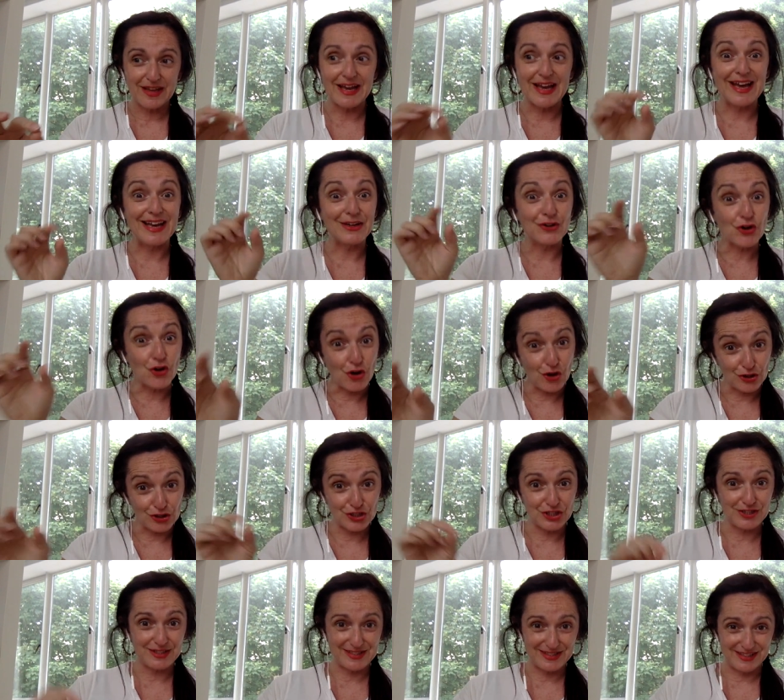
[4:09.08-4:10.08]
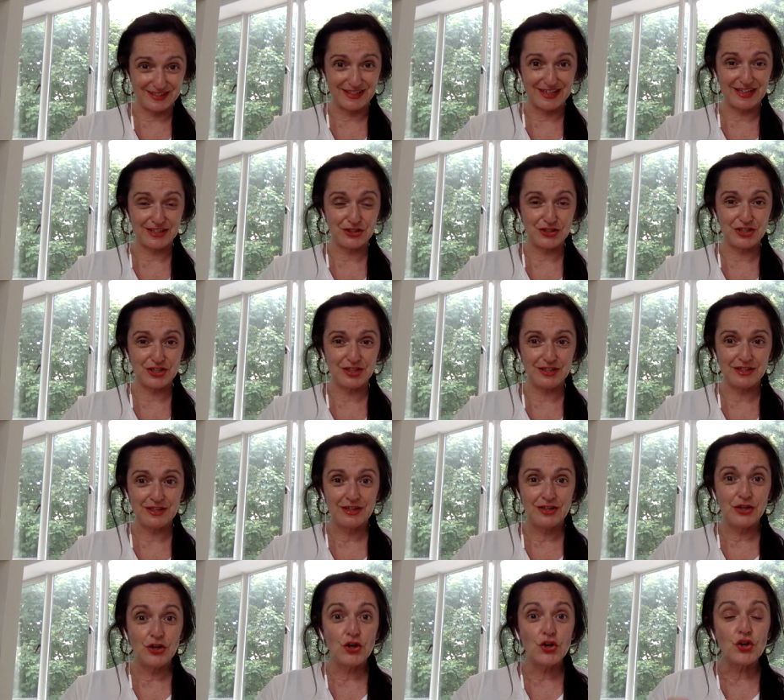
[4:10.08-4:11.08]
and conscious selection,
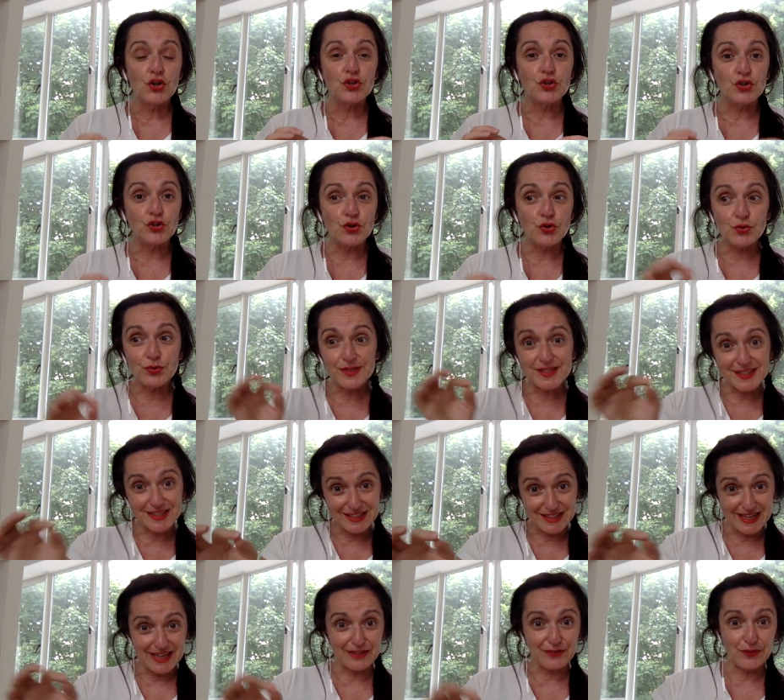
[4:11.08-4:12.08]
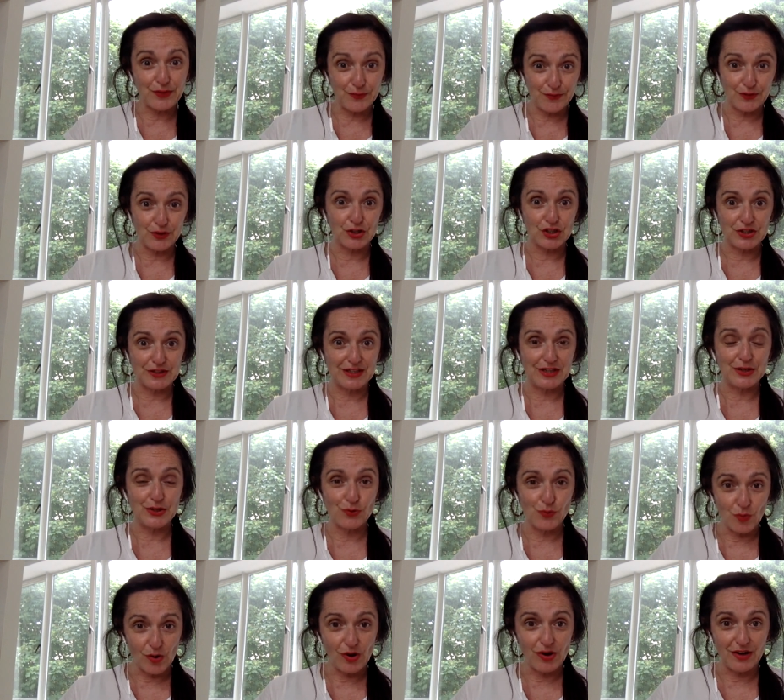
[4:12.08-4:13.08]
you select the version that
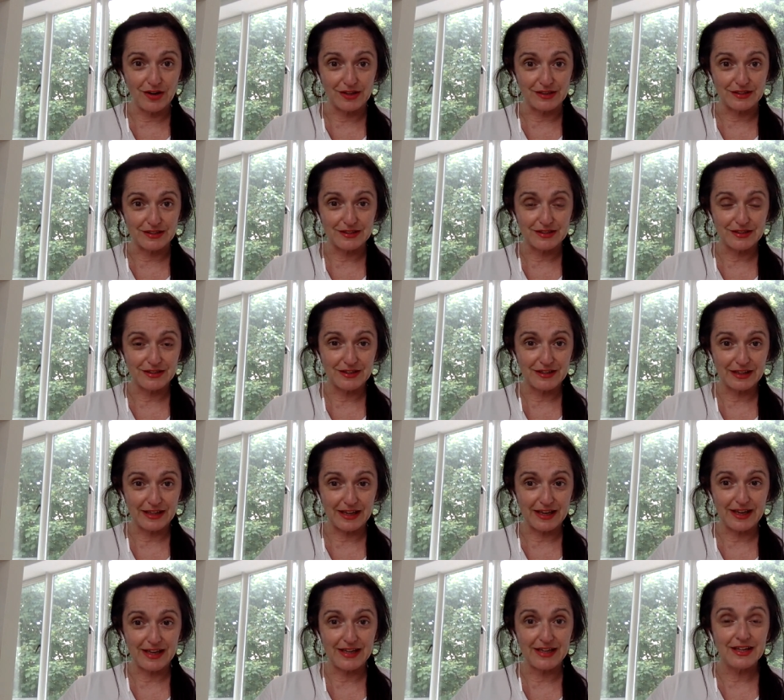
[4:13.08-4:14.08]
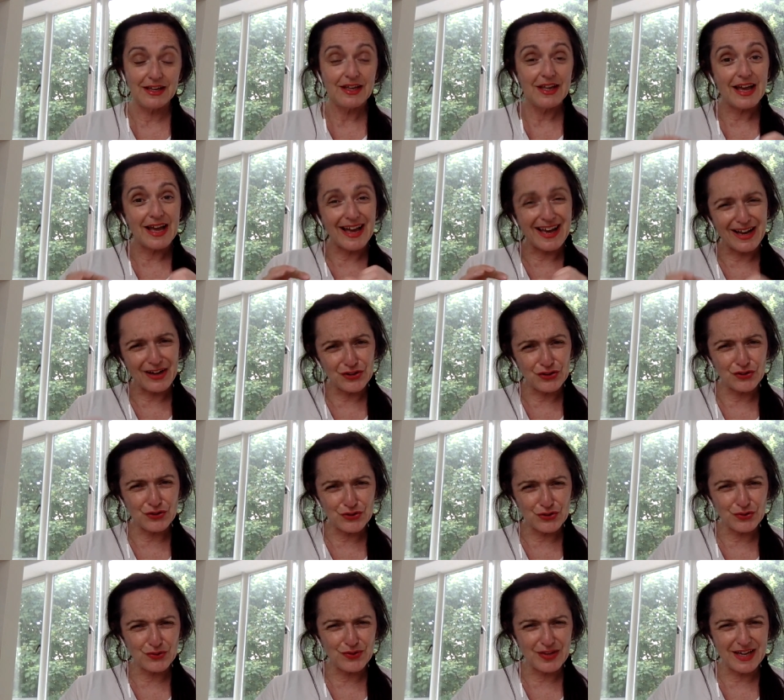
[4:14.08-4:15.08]
you want. Okay? How you
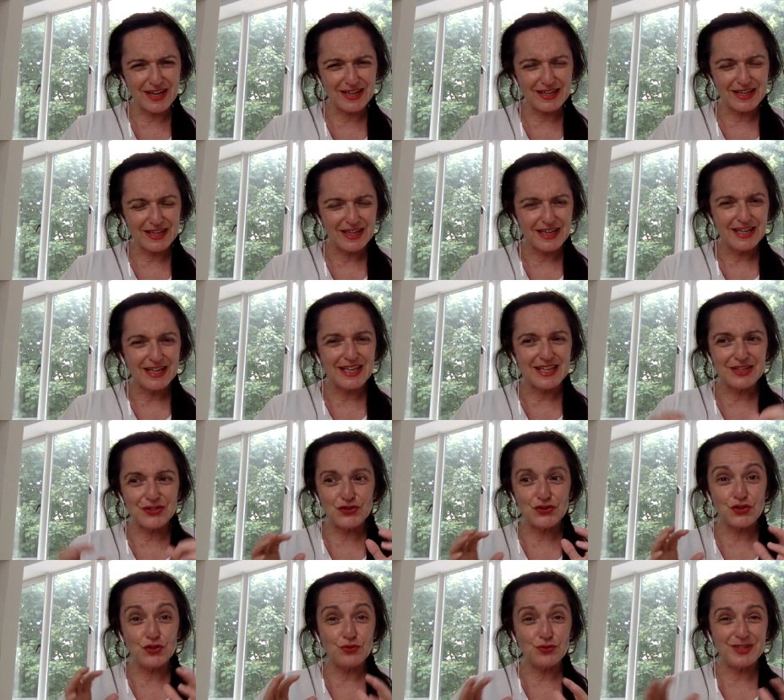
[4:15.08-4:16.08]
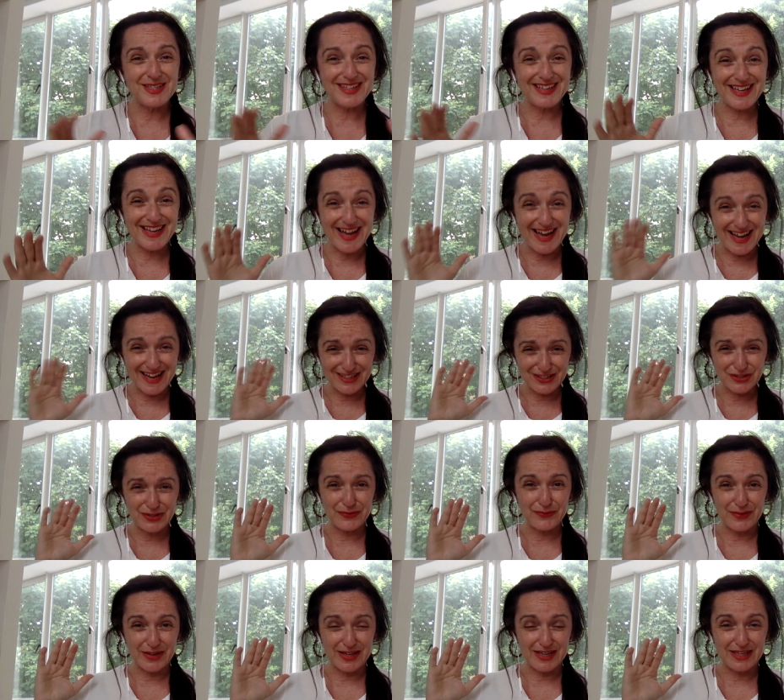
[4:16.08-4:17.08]
do that is you
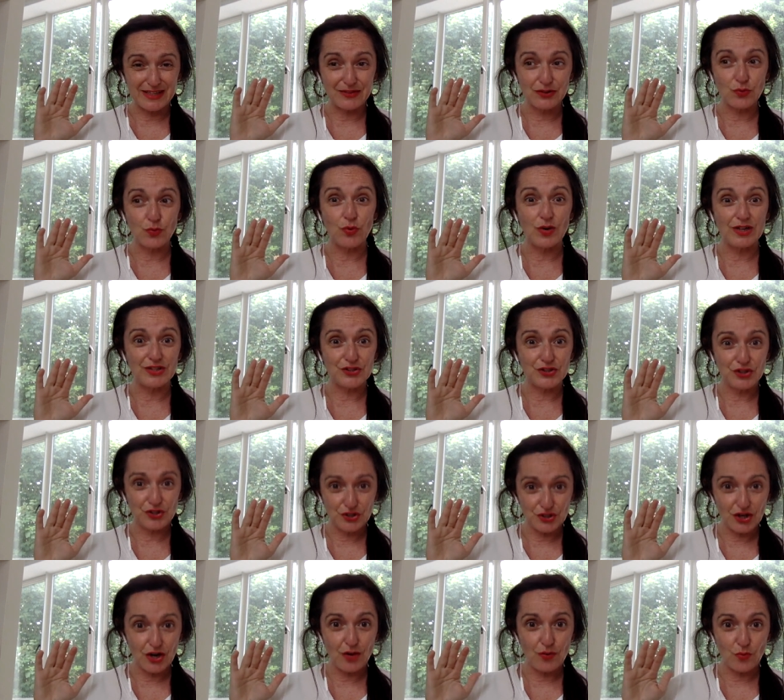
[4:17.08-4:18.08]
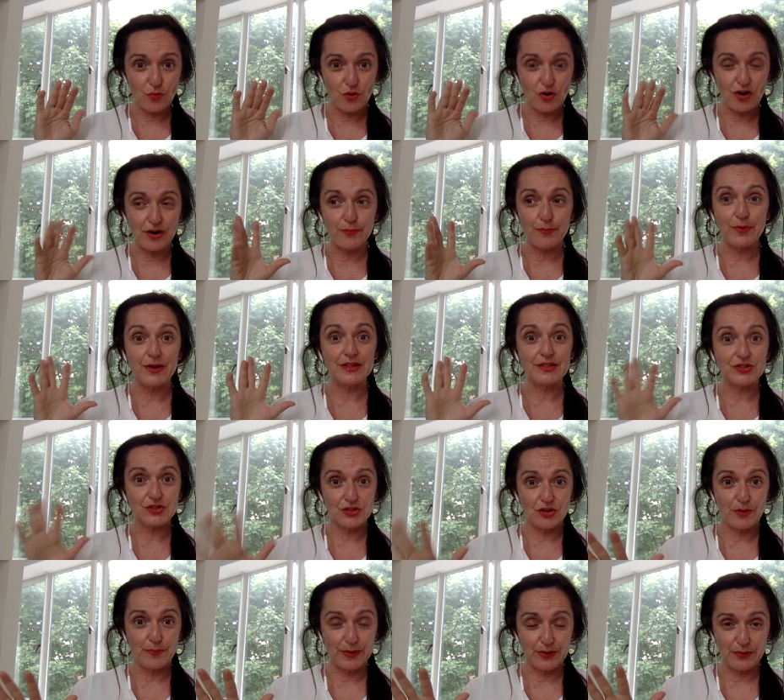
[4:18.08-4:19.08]
deactivate the ones you don't want by
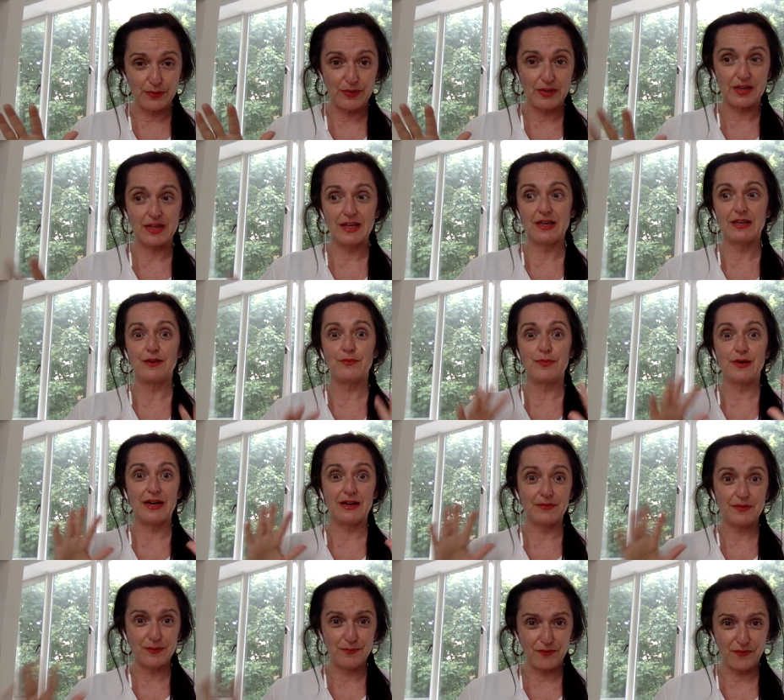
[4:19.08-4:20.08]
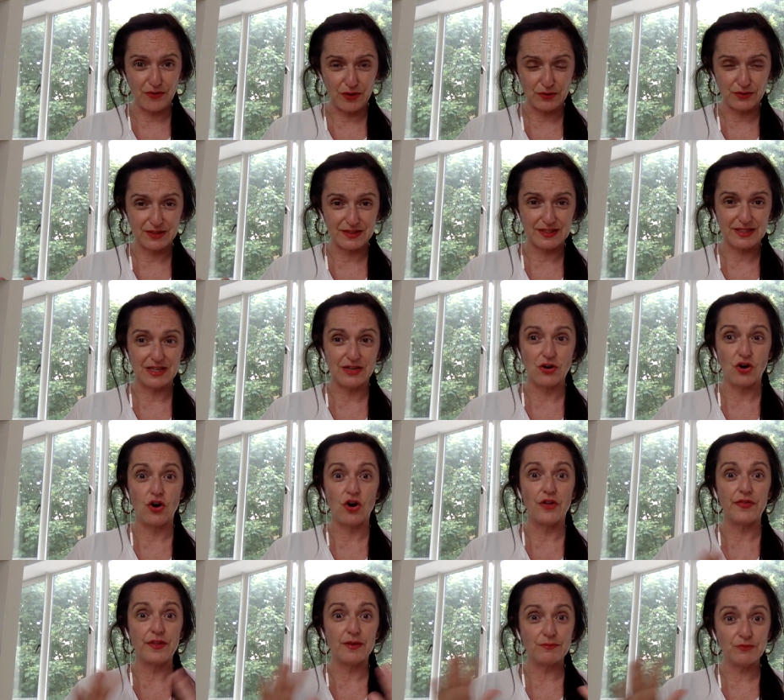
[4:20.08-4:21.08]
stopping thinking about them, focusing
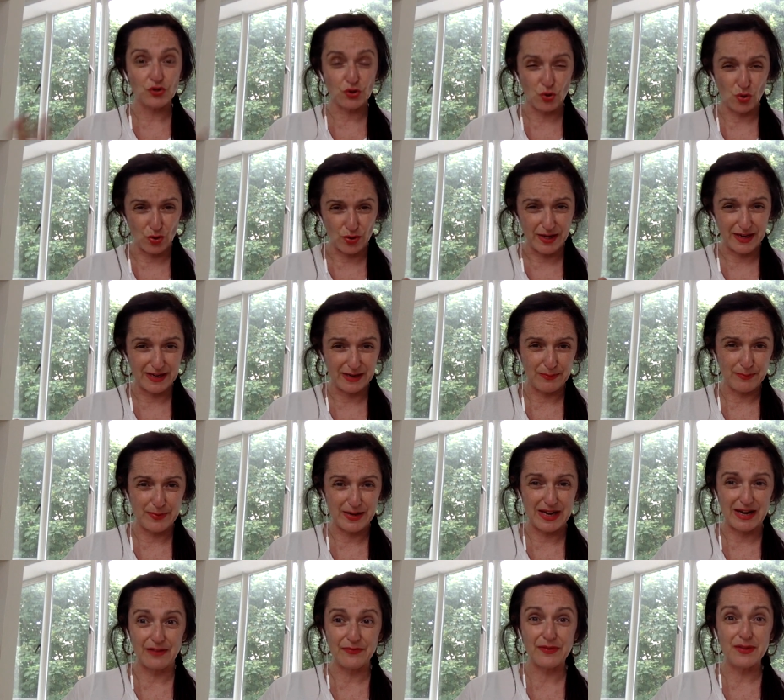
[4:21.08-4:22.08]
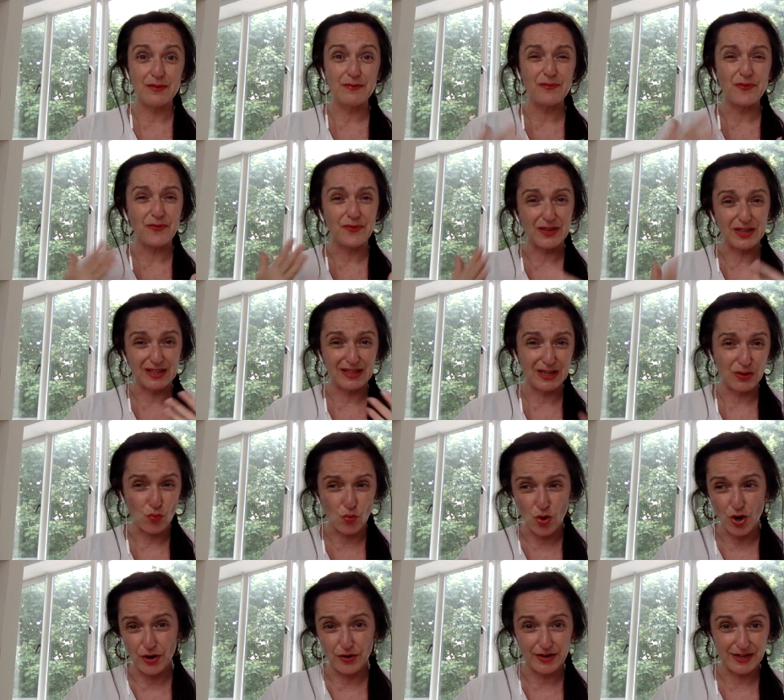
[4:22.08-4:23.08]
on them, talking about them, feeling
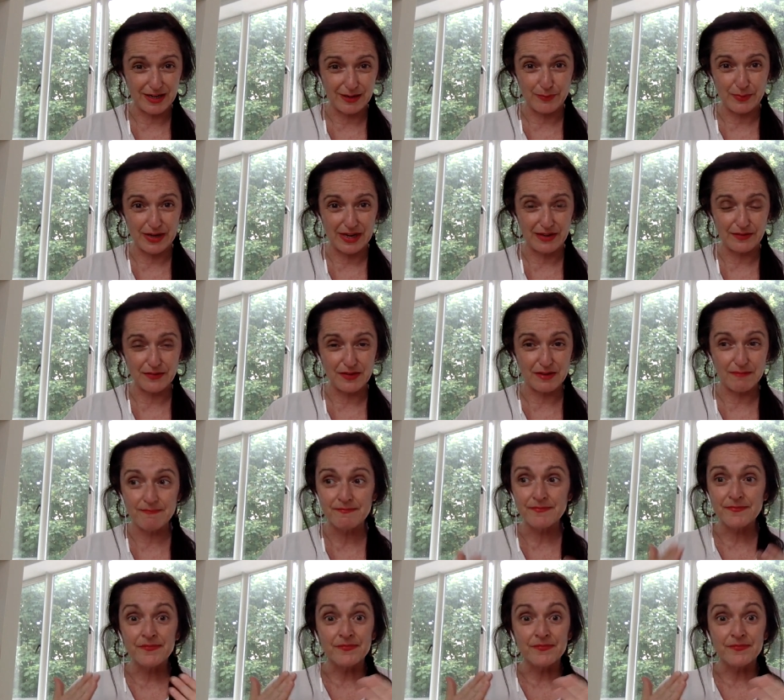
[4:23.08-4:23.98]
worried about them.